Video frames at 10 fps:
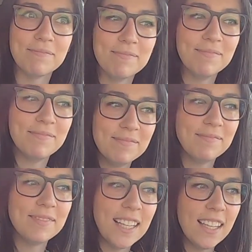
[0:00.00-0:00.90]

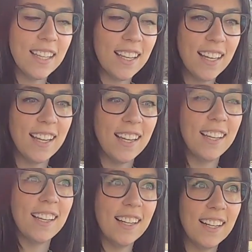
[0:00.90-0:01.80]
Yeah, I think it's that it
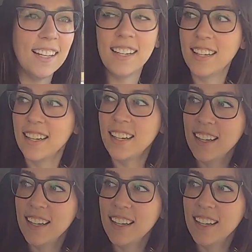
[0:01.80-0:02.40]
doesn't have the